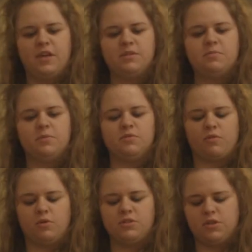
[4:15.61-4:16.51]
tablespoons
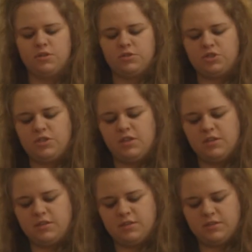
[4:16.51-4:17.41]
of cornstarch to
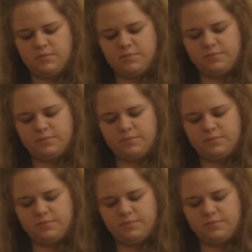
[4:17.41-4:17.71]
this,